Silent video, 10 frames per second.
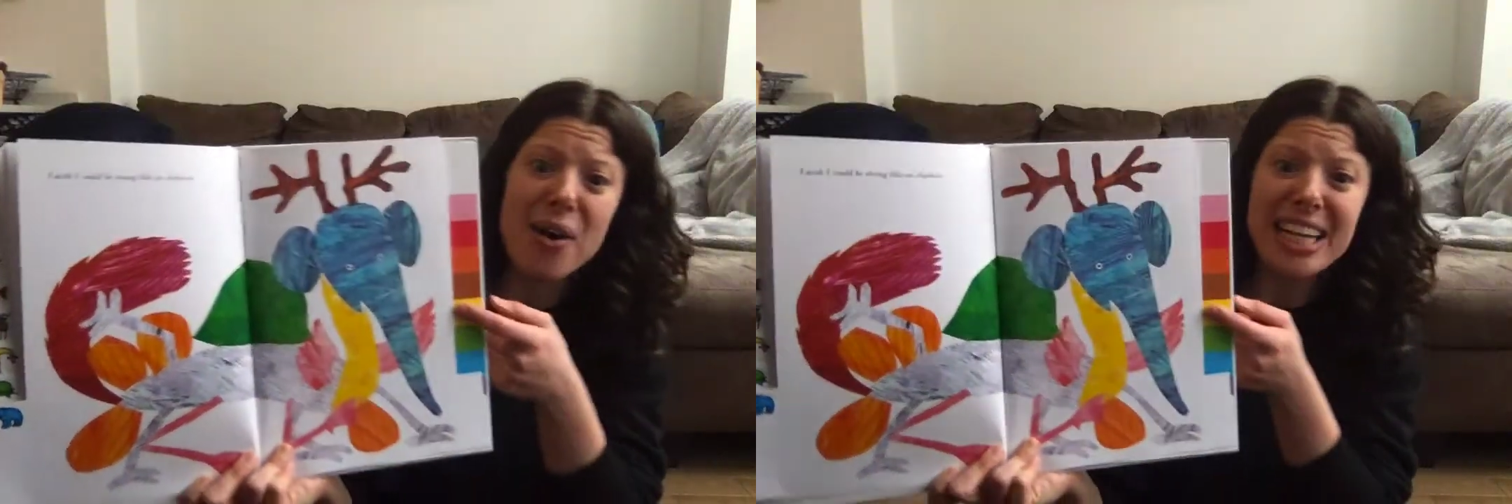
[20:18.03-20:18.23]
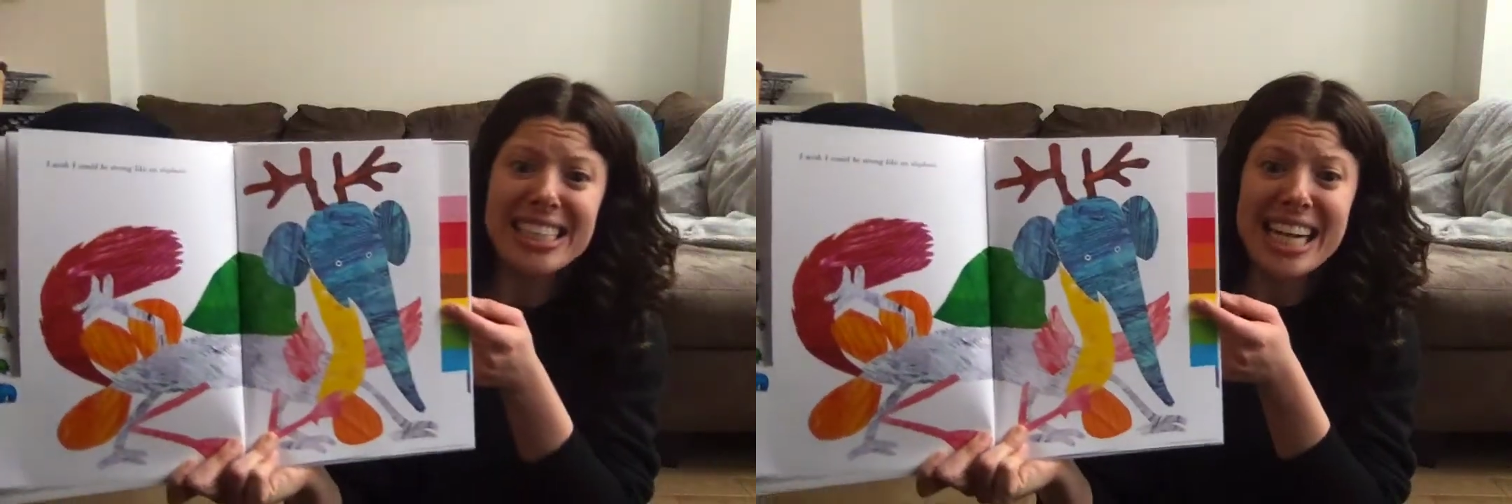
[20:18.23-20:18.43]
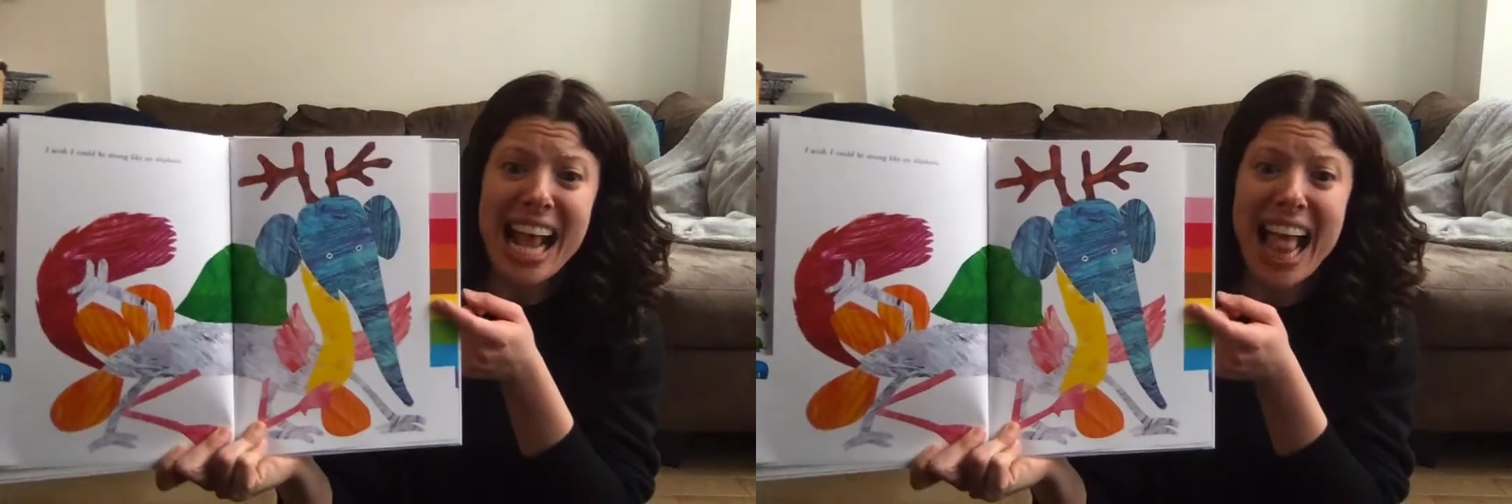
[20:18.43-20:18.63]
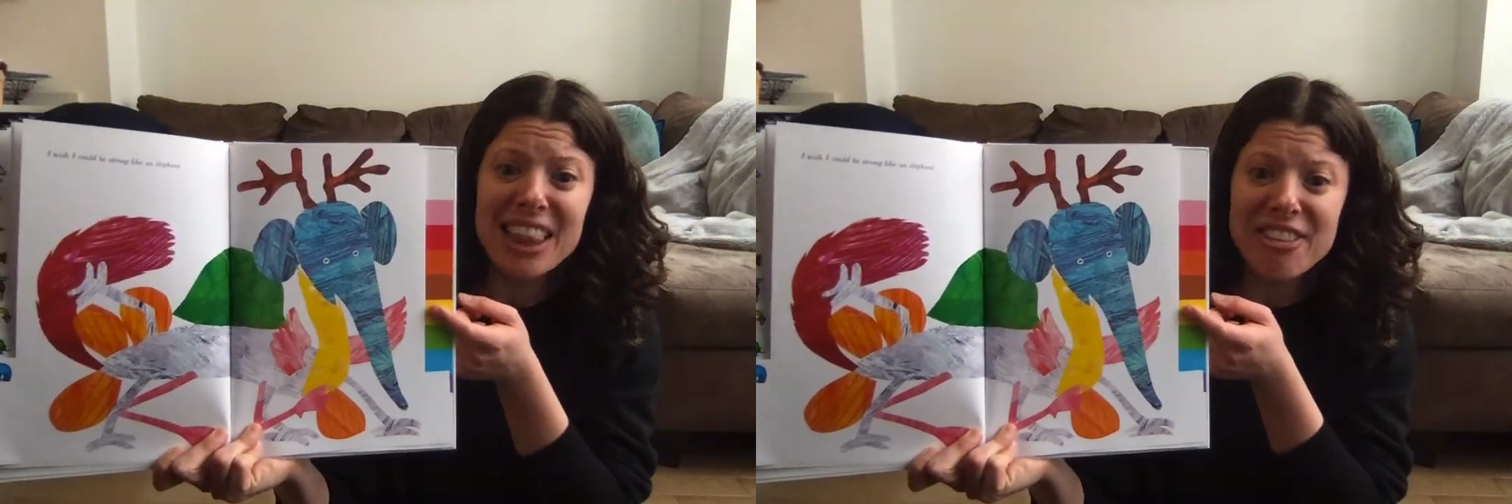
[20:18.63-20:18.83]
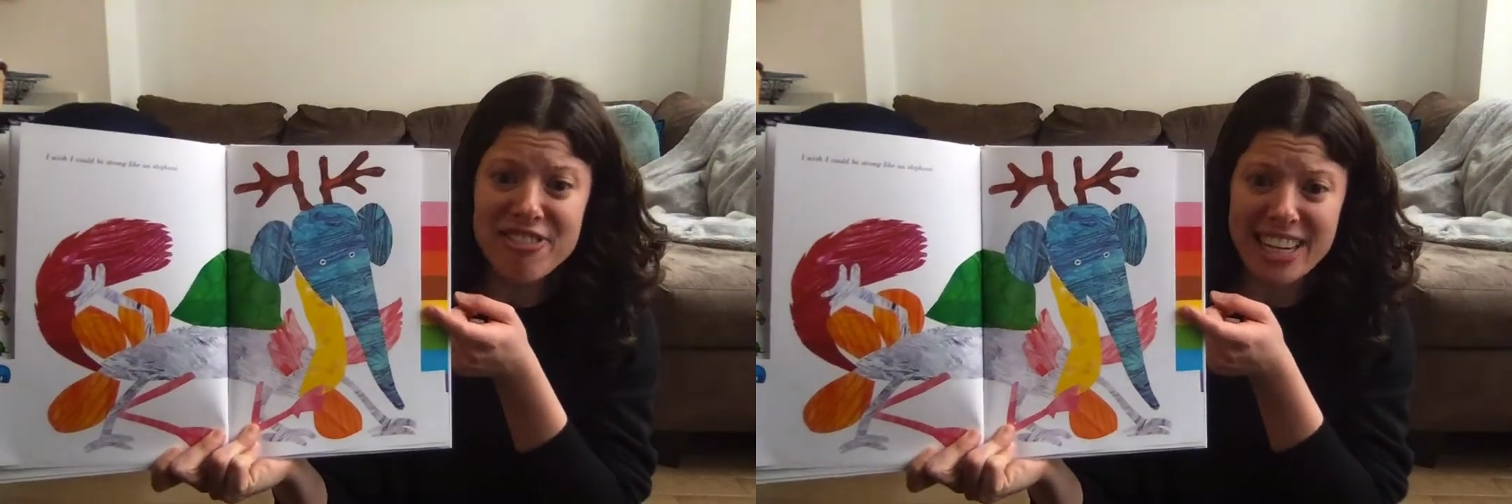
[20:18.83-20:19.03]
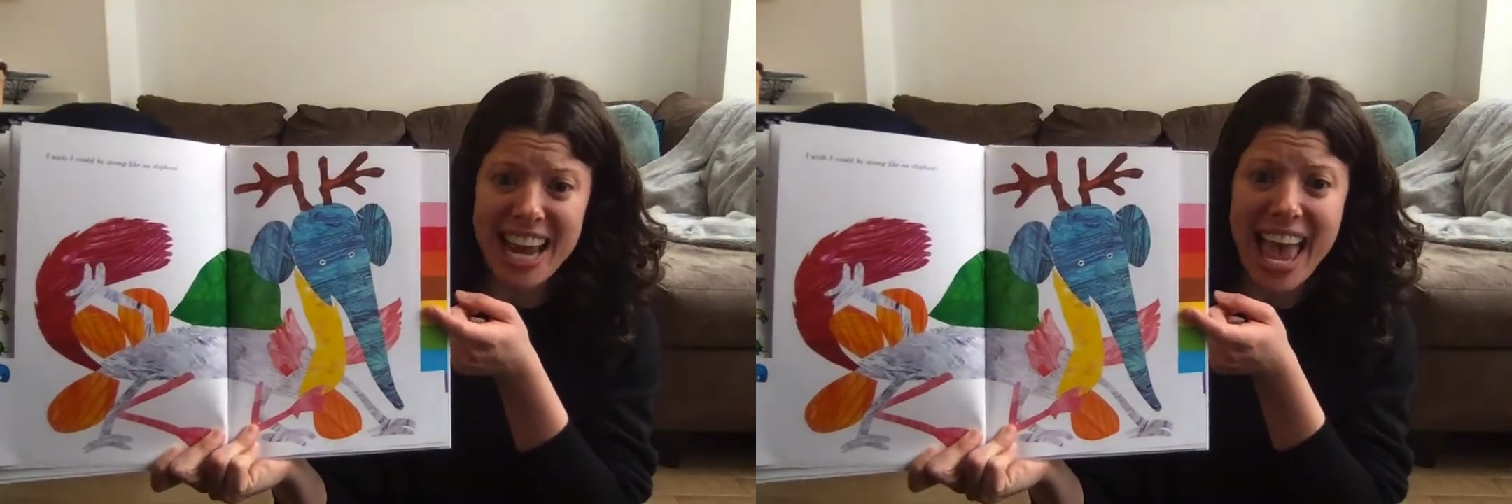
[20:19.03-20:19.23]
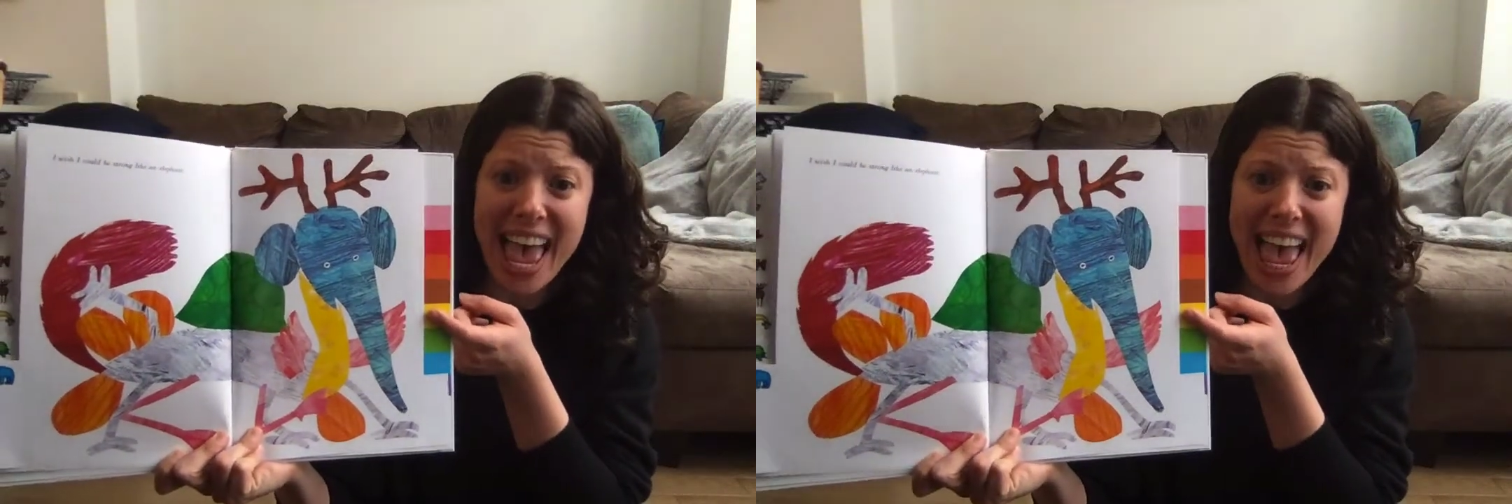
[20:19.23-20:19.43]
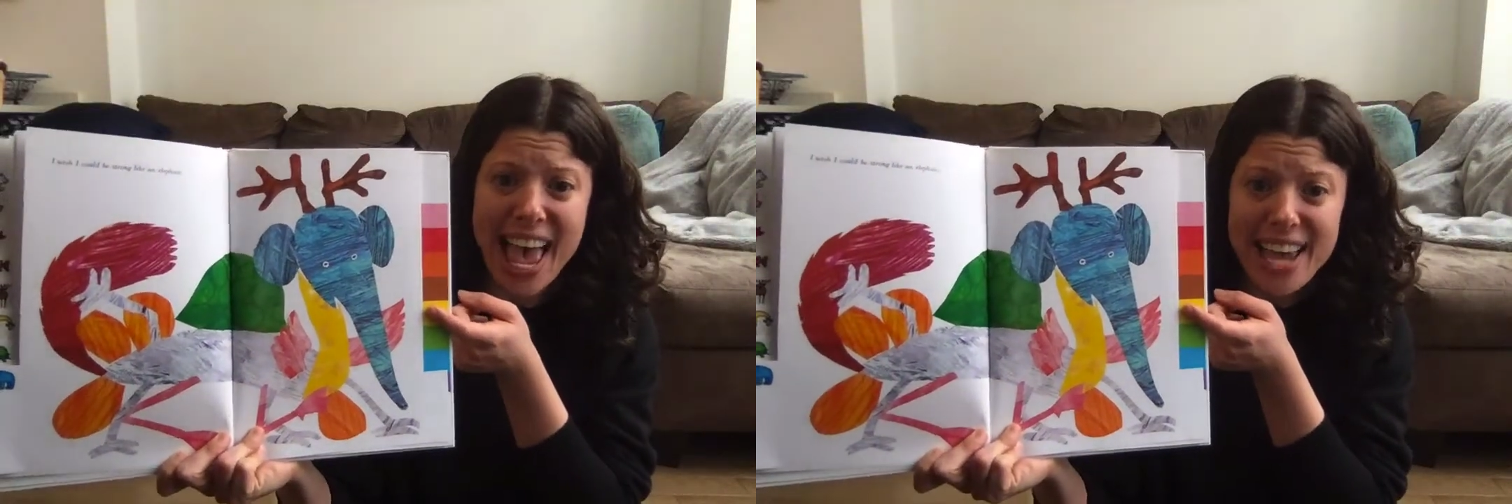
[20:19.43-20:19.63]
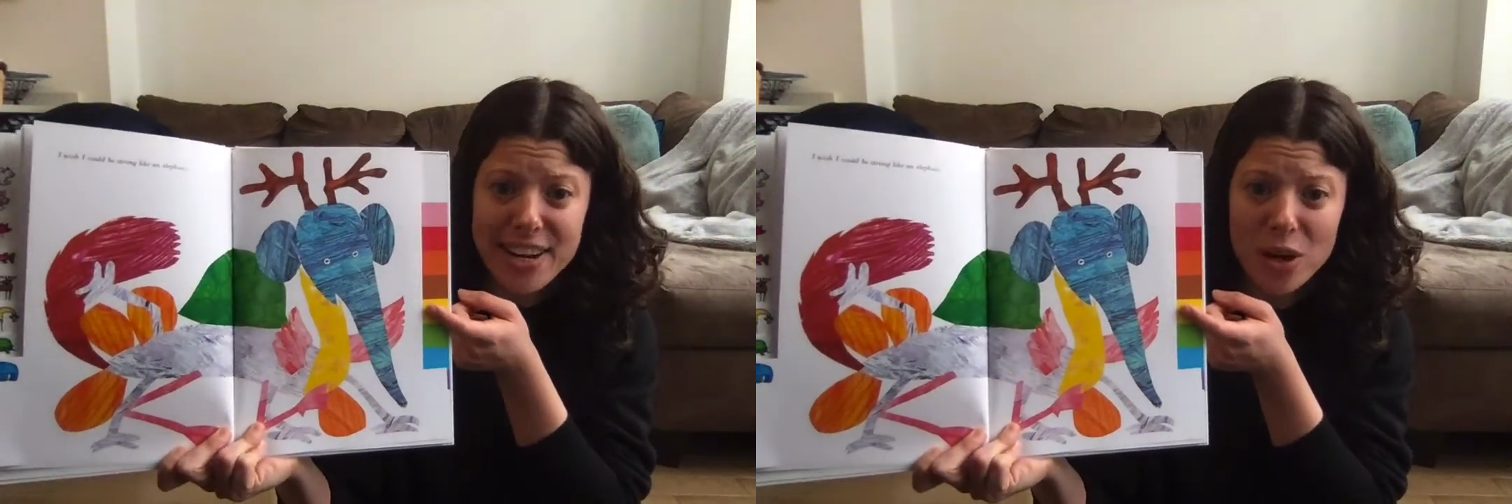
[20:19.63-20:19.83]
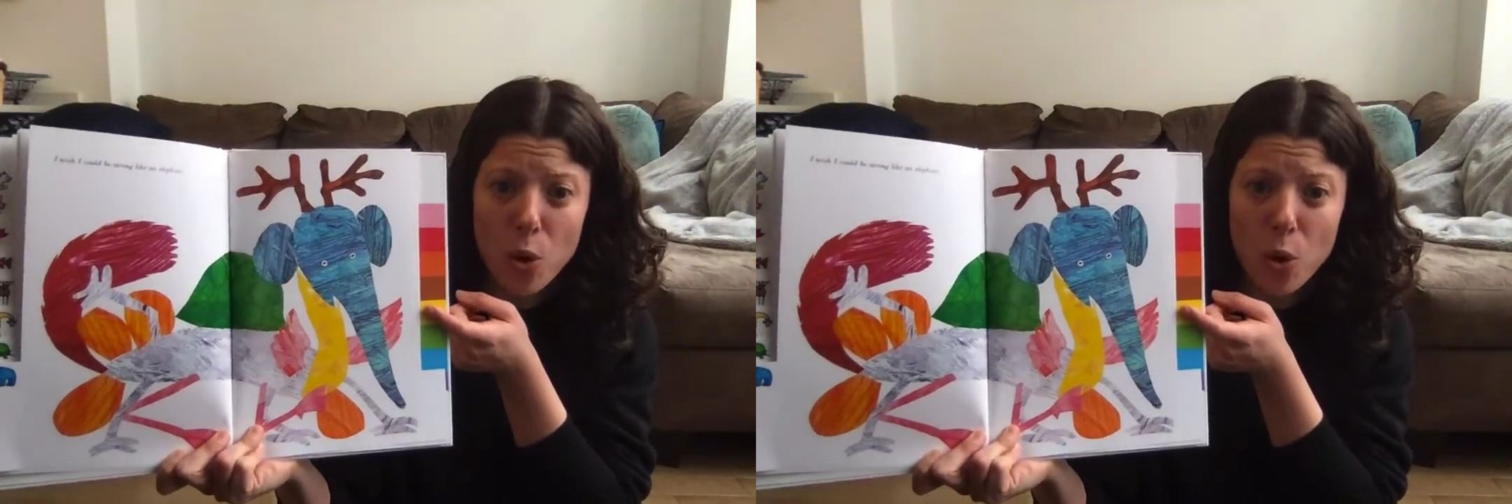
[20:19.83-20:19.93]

it has an elephant head.